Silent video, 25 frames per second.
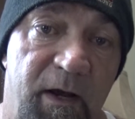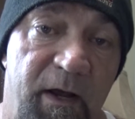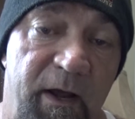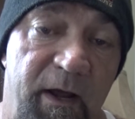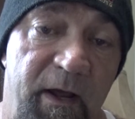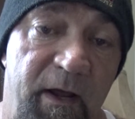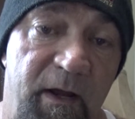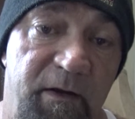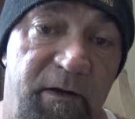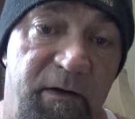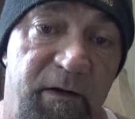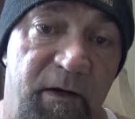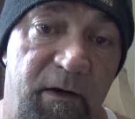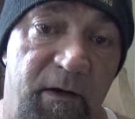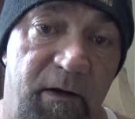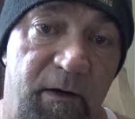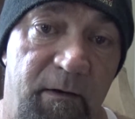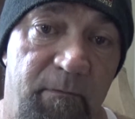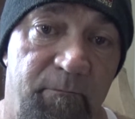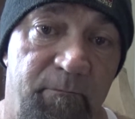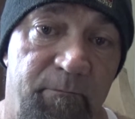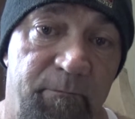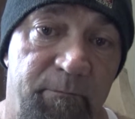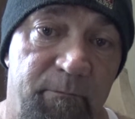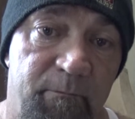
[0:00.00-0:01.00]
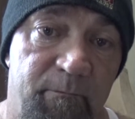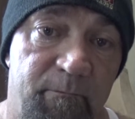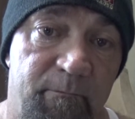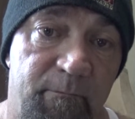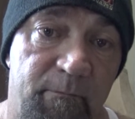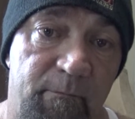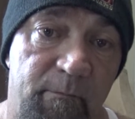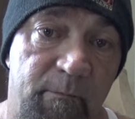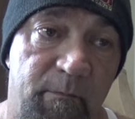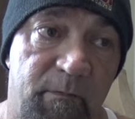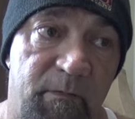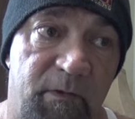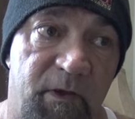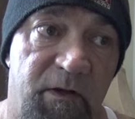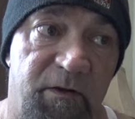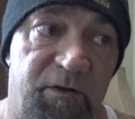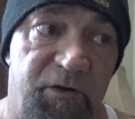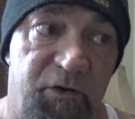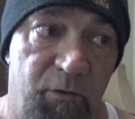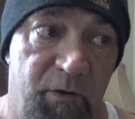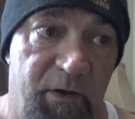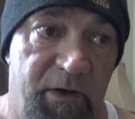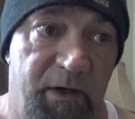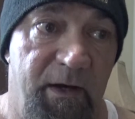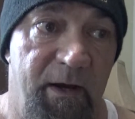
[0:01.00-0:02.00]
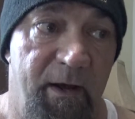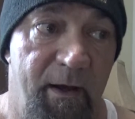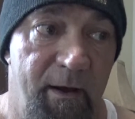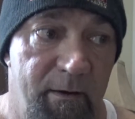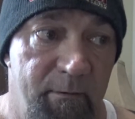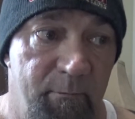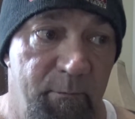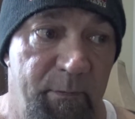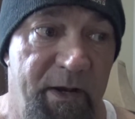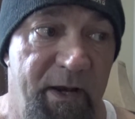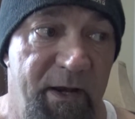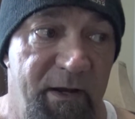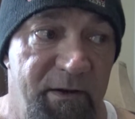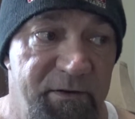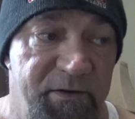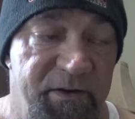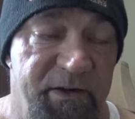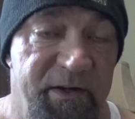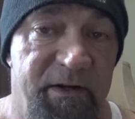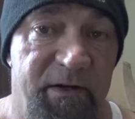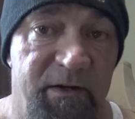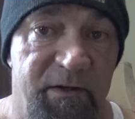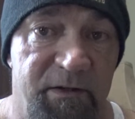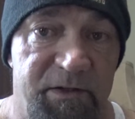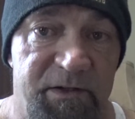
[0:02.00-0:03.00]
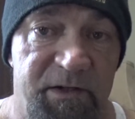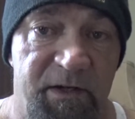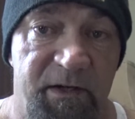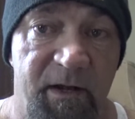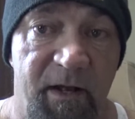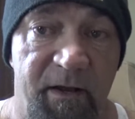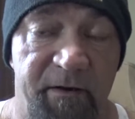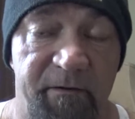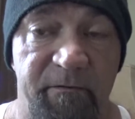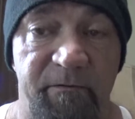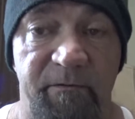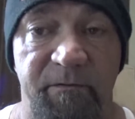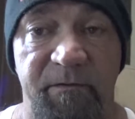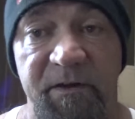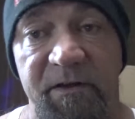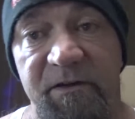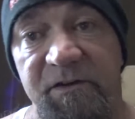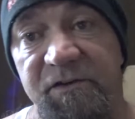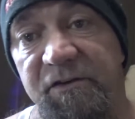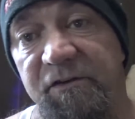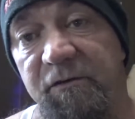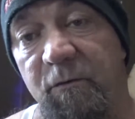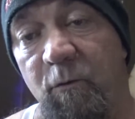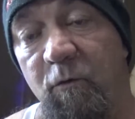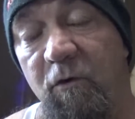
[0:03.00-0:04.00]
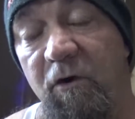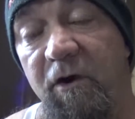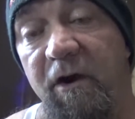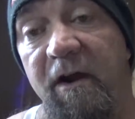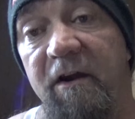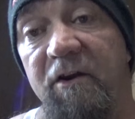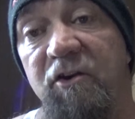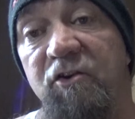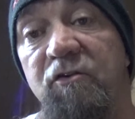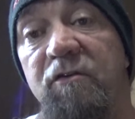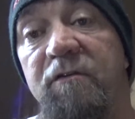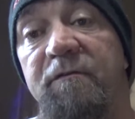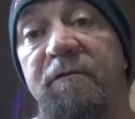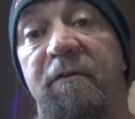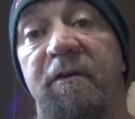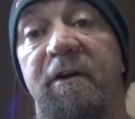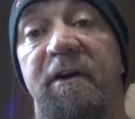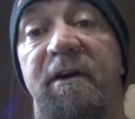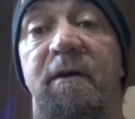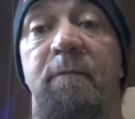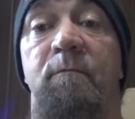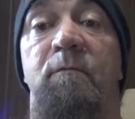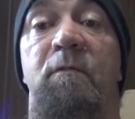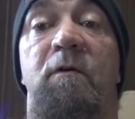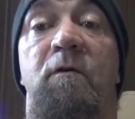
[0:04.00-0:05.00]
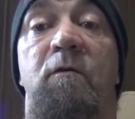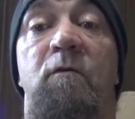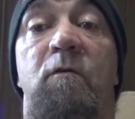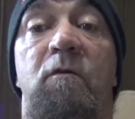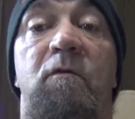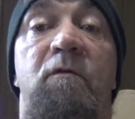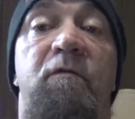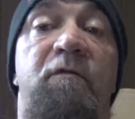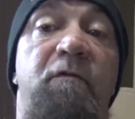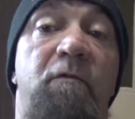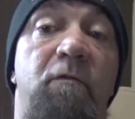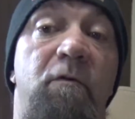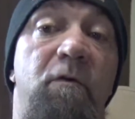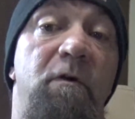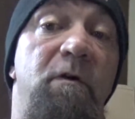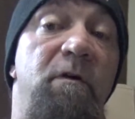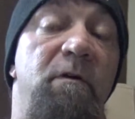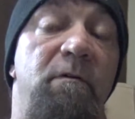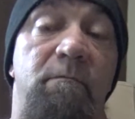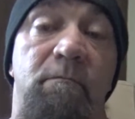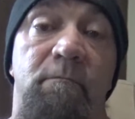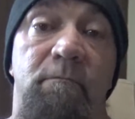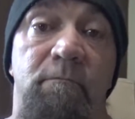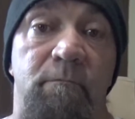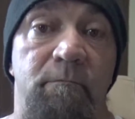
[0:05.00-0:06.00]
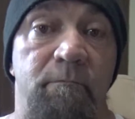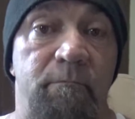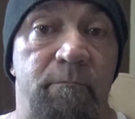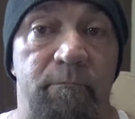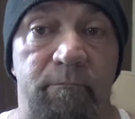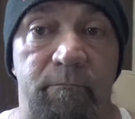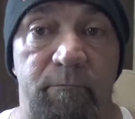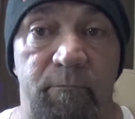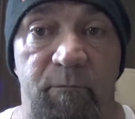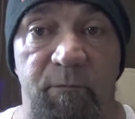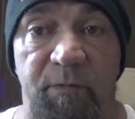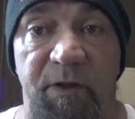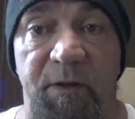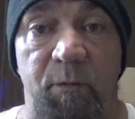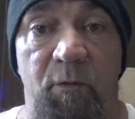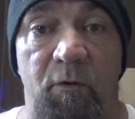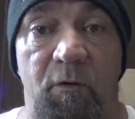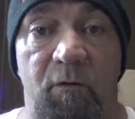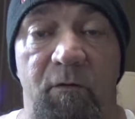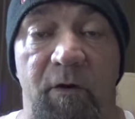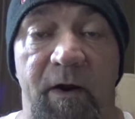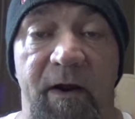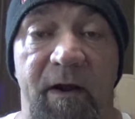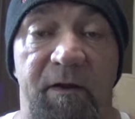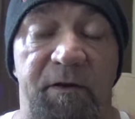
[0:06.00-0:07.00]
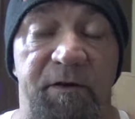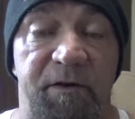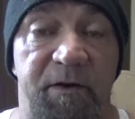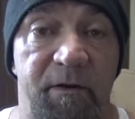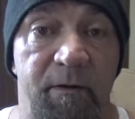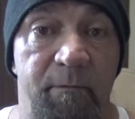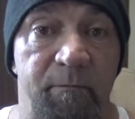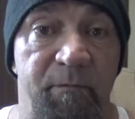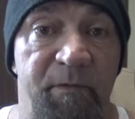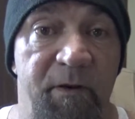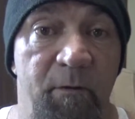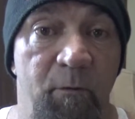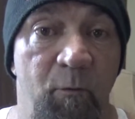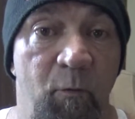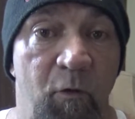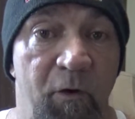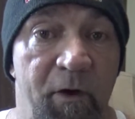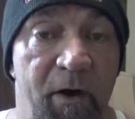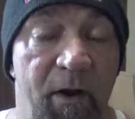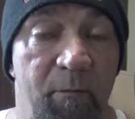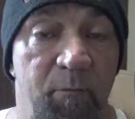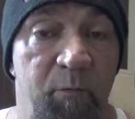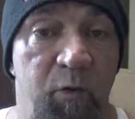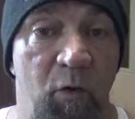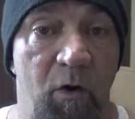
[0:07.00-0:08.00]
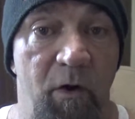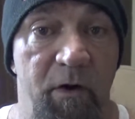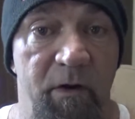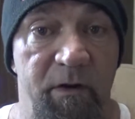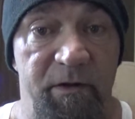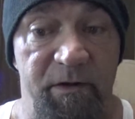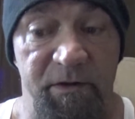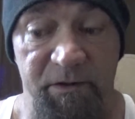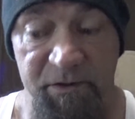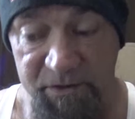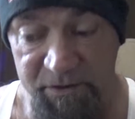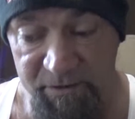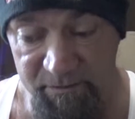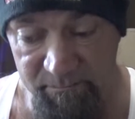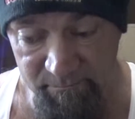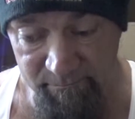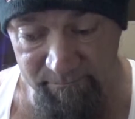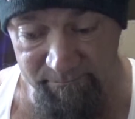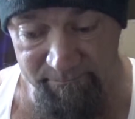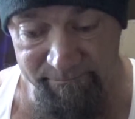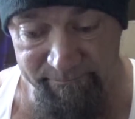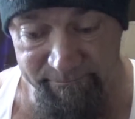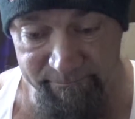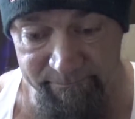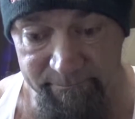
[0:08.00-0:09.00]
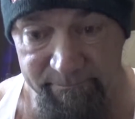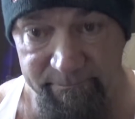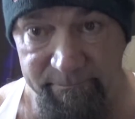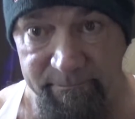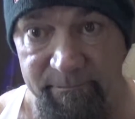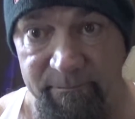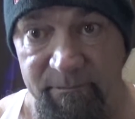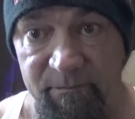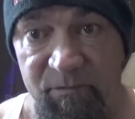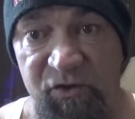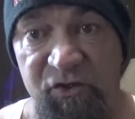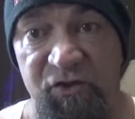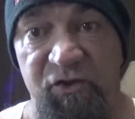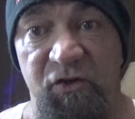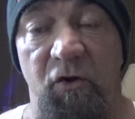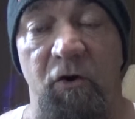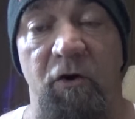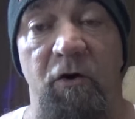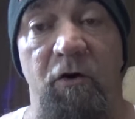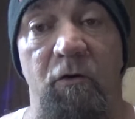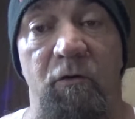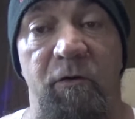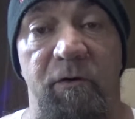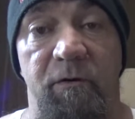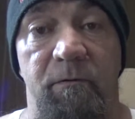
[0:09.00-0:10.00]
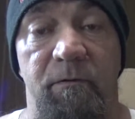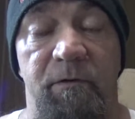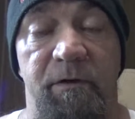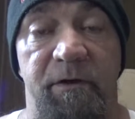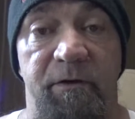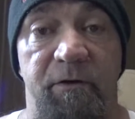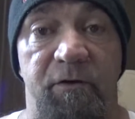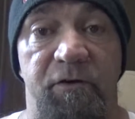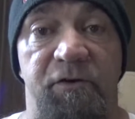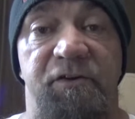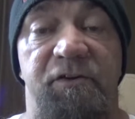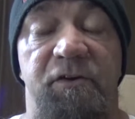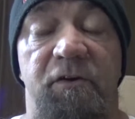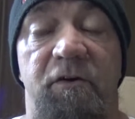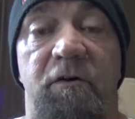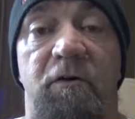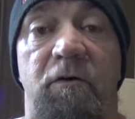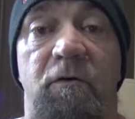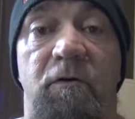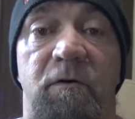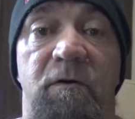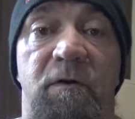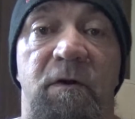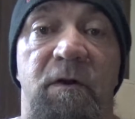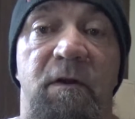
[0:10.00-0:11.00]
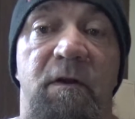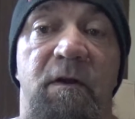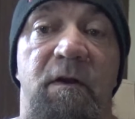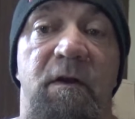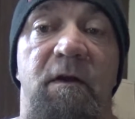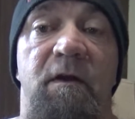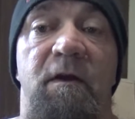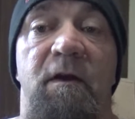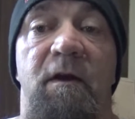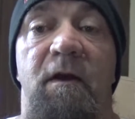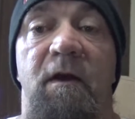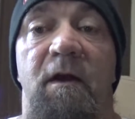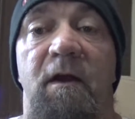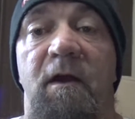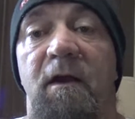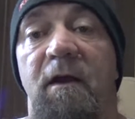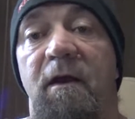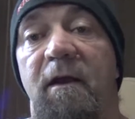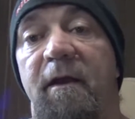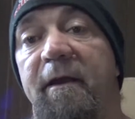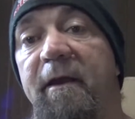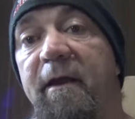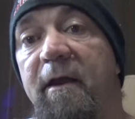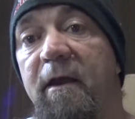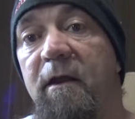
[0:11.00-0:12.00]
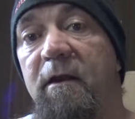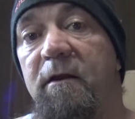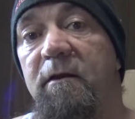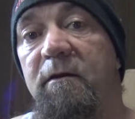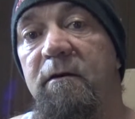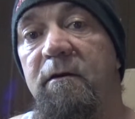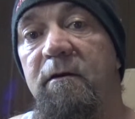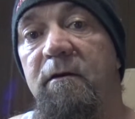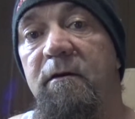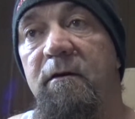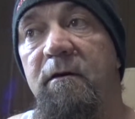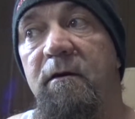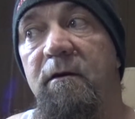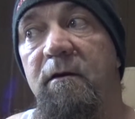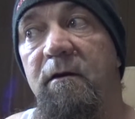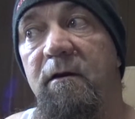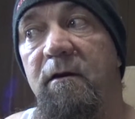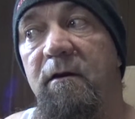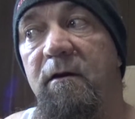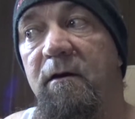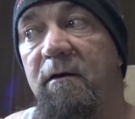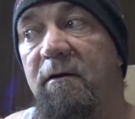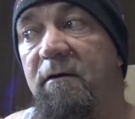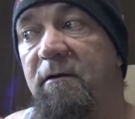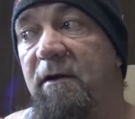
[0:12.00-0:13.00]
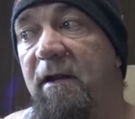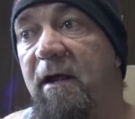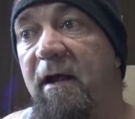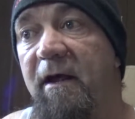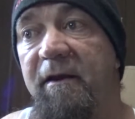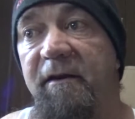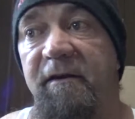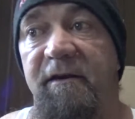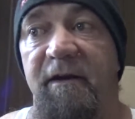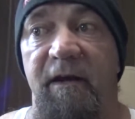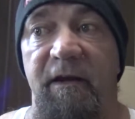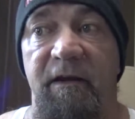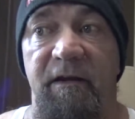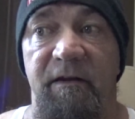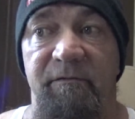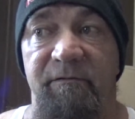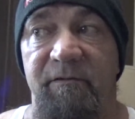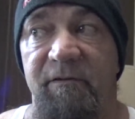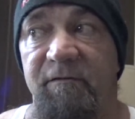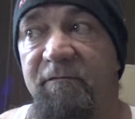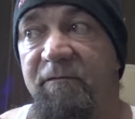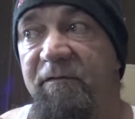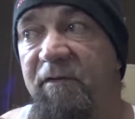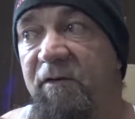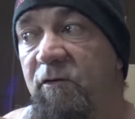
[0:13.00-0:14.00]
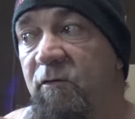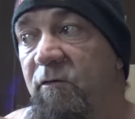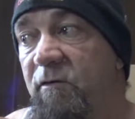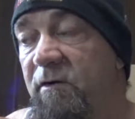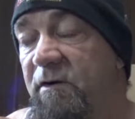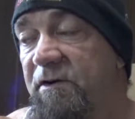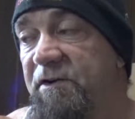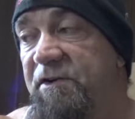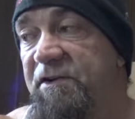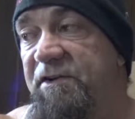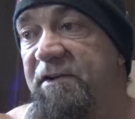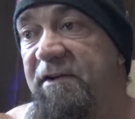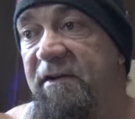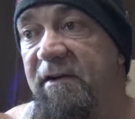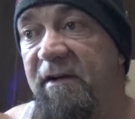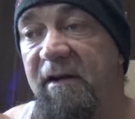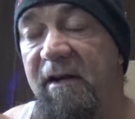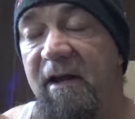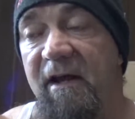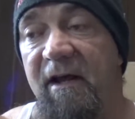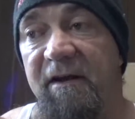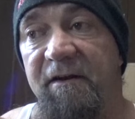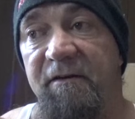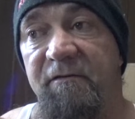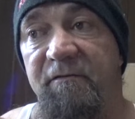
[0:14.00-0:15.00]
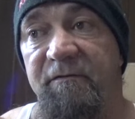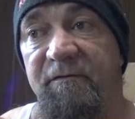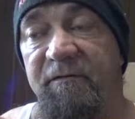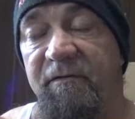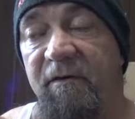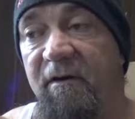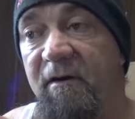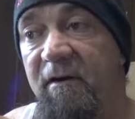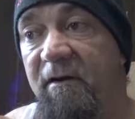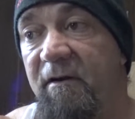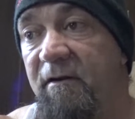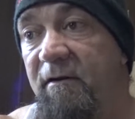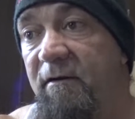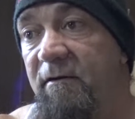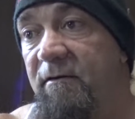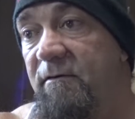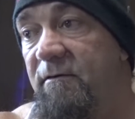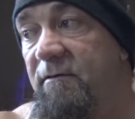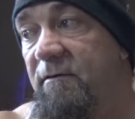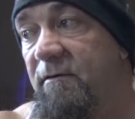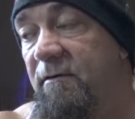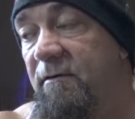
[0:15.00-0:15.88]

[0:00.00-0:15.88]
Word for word: And um, doing a lot of bad things, a lot of things that were not good for him or for people around him that were not part of his circle, inner circle. And uh, a lot of negative influence, a lot of, uh,